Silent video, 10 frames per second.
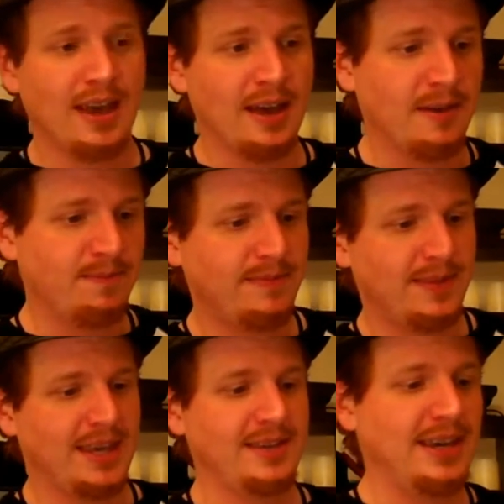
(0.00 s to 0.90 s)
um,
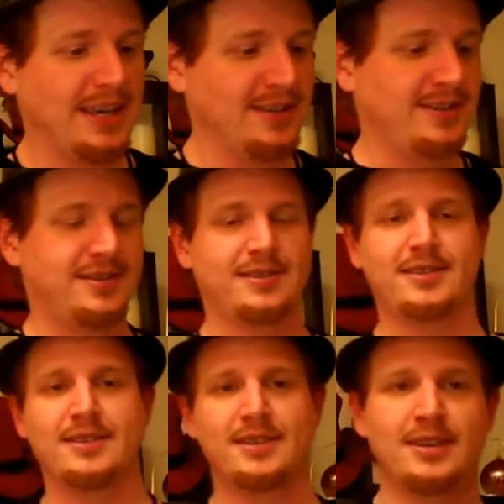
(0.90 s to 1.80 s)
he
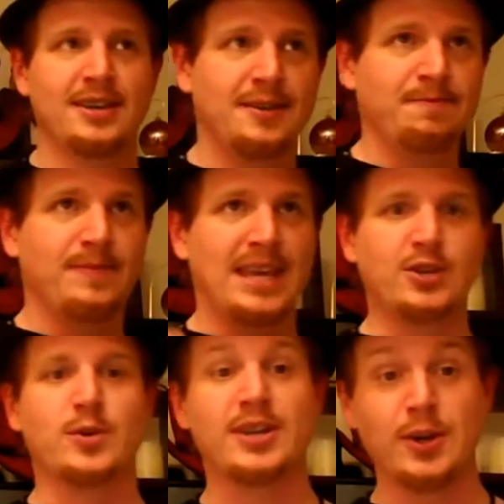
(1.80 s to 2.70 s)
is
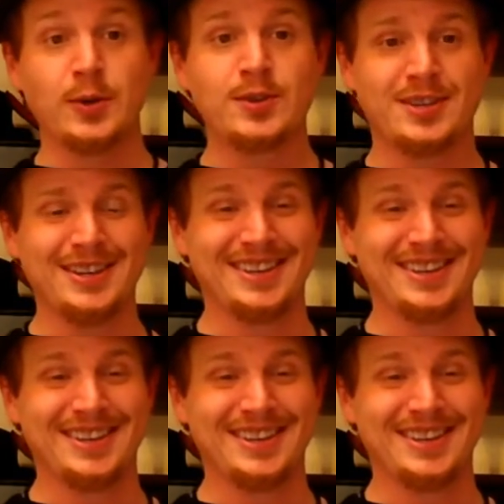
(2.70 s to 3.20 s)
introduced,